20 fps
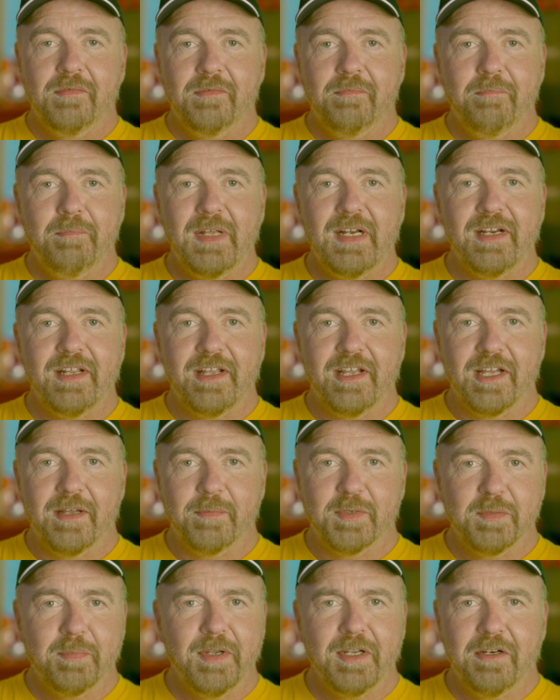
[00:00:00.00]

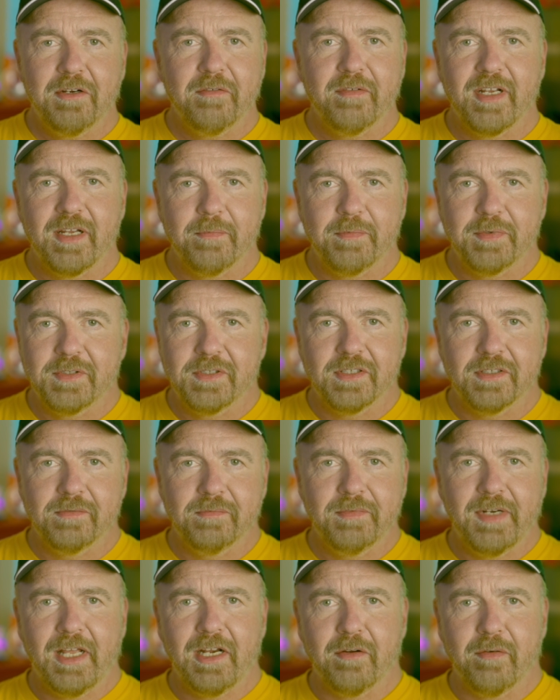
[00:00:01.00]
milliamps, microamps,
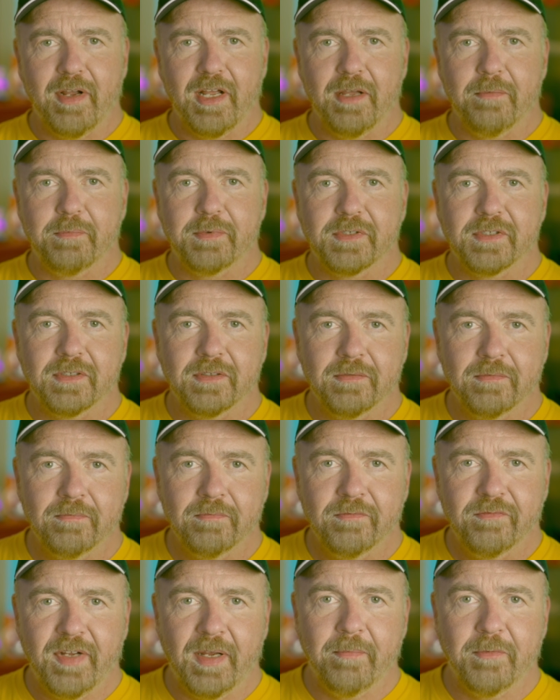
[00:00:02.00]
nanoamps,
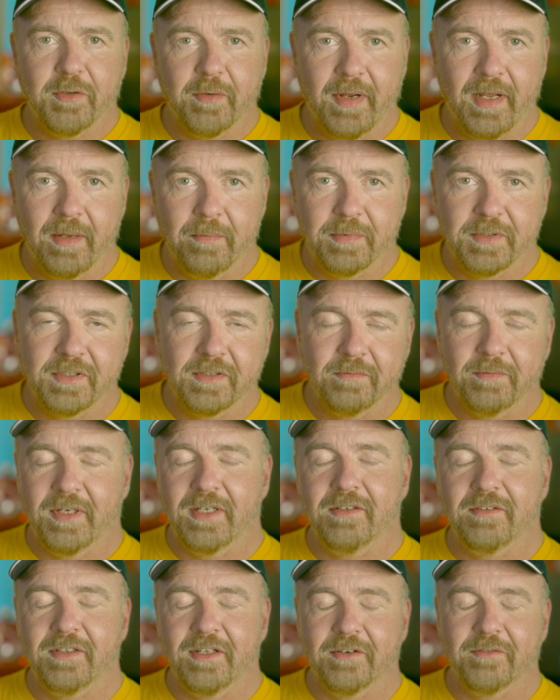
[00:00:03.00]
femtoamps.
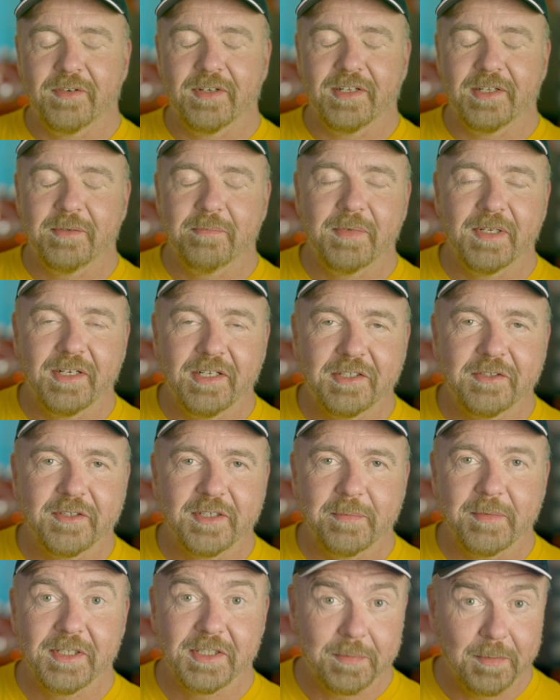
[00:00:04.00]
Well, not really, but it's going to
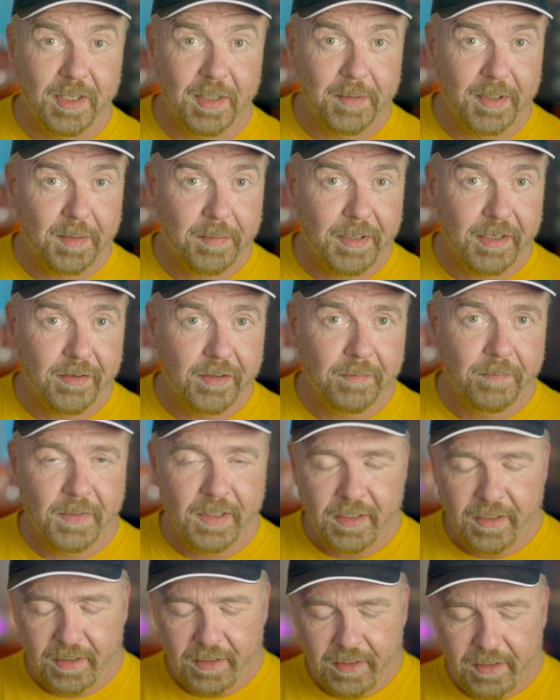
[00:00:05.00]
be a small amount of power.
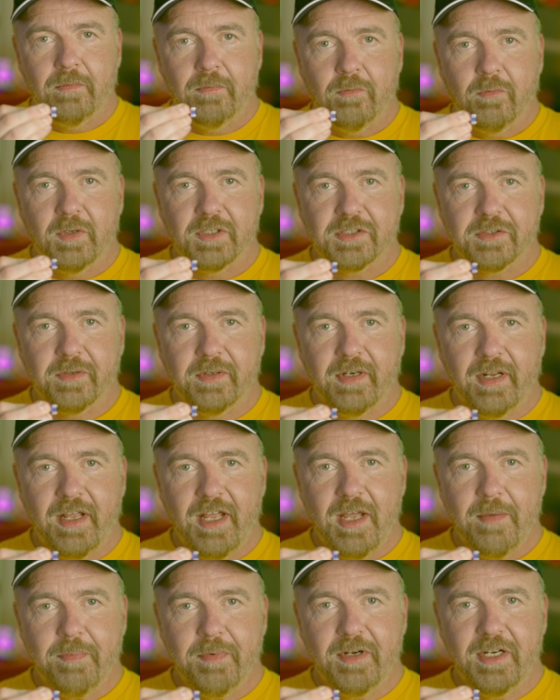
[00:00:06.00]
What's going to
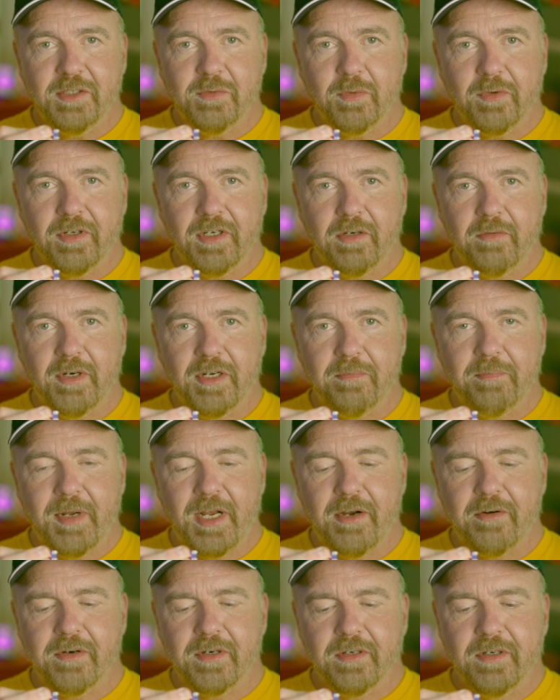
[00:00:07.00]
happen is we're going to route
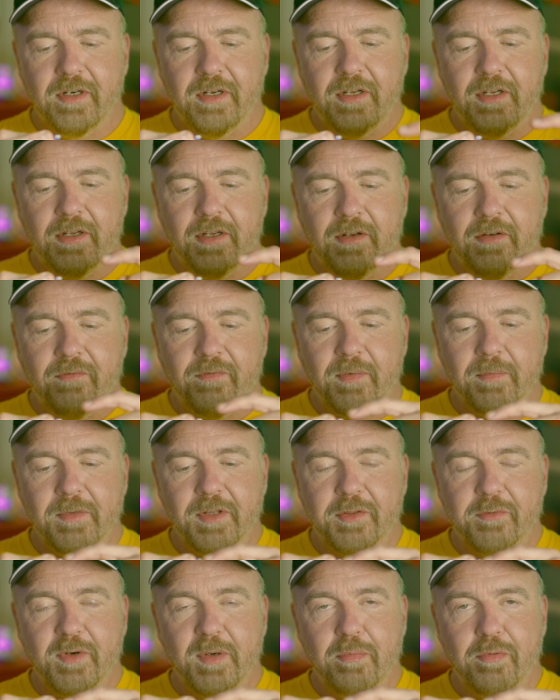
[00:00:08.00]
power from the
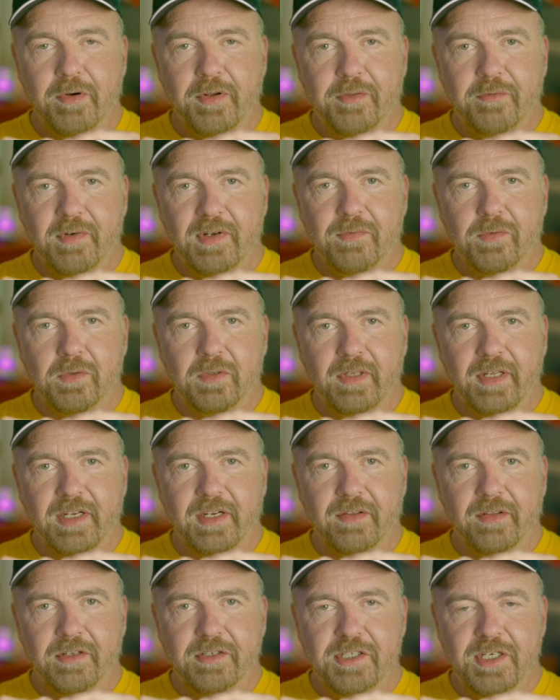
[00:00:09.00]
3.3 volt leg
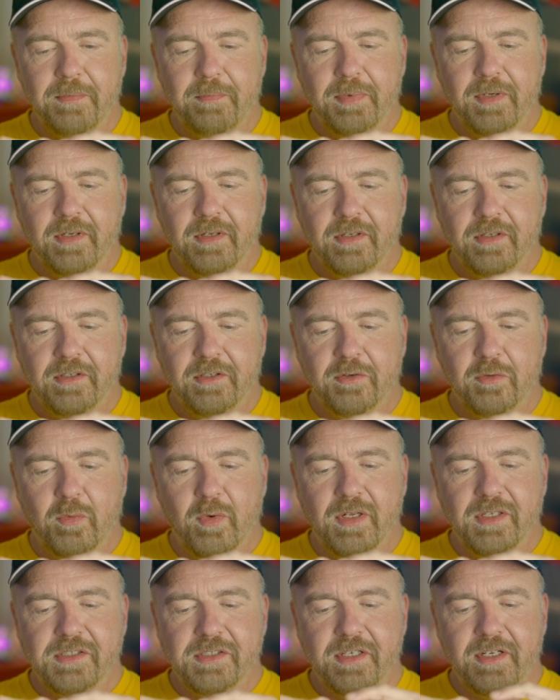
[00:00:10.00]
of the chip to
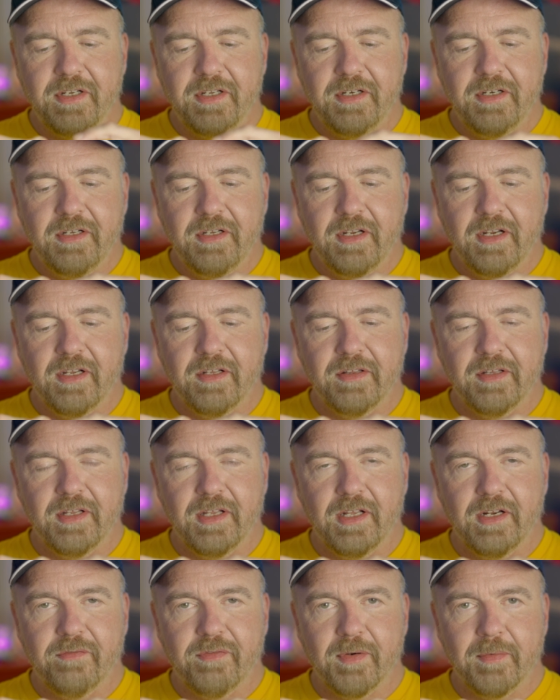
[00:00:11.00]
one side, and
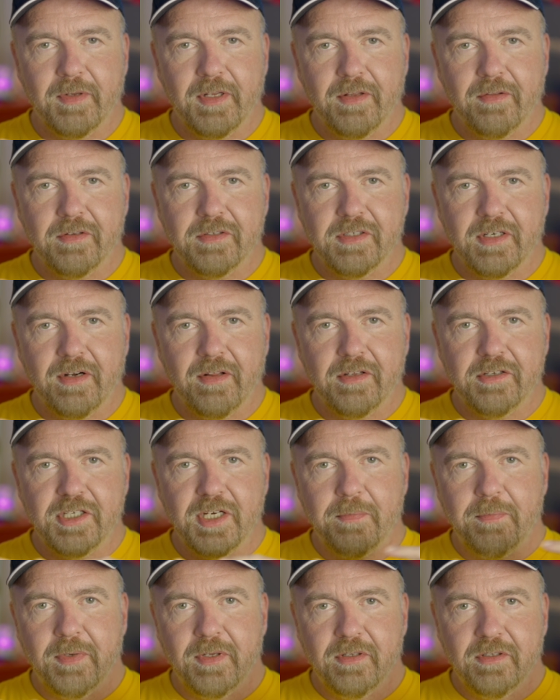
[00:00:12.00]
then from the other side of the
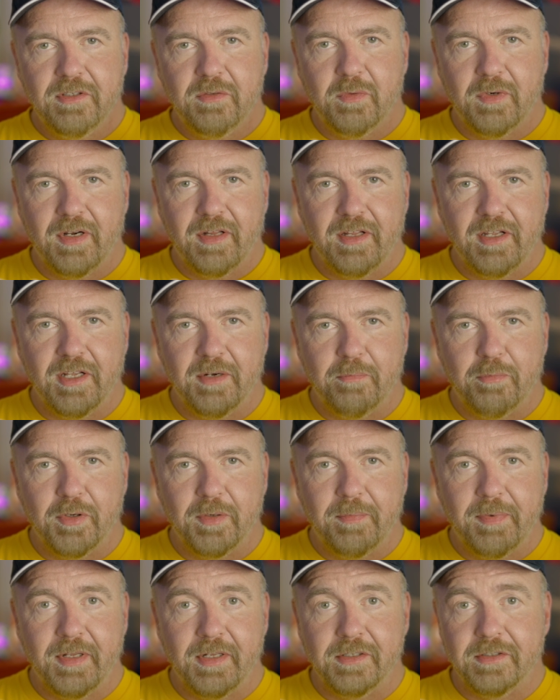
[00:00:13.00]
chip to one of the
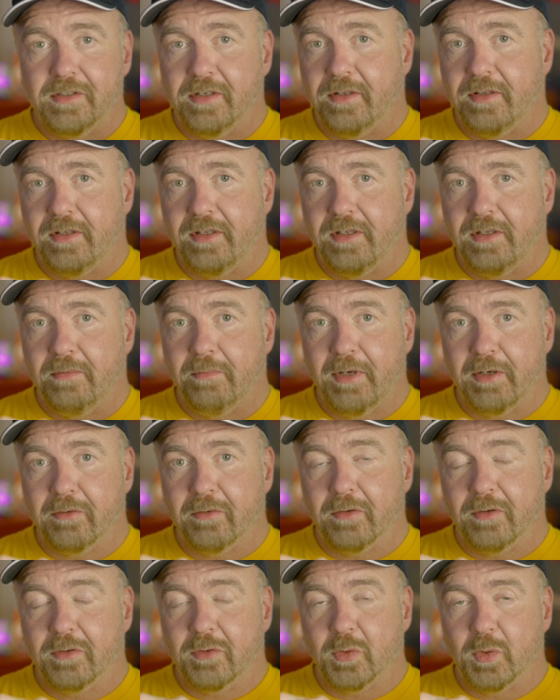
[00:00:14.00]
input pins on the
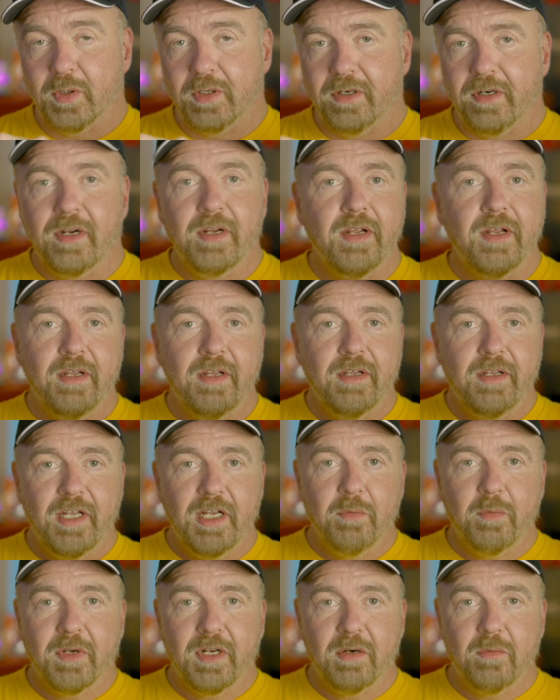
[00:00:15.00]
microcontroller
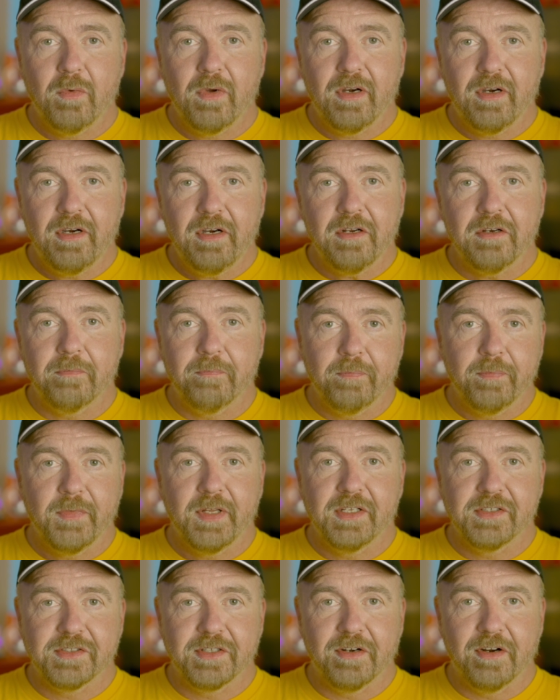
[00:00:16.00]
and we're going to want to know
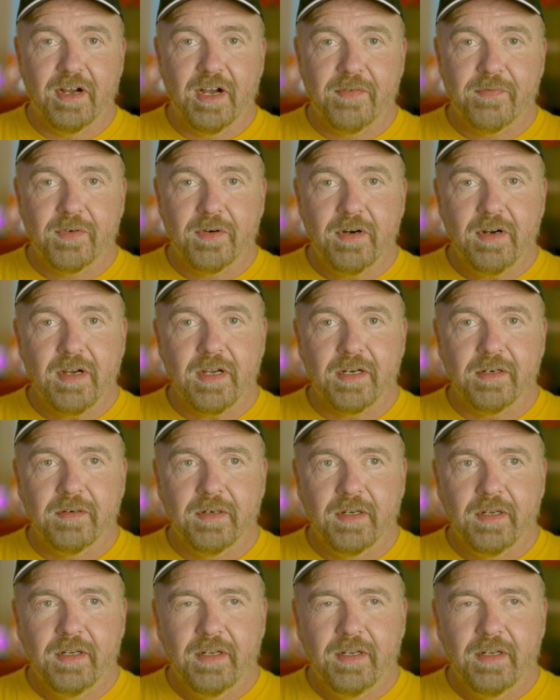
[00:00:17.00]
is it off or on?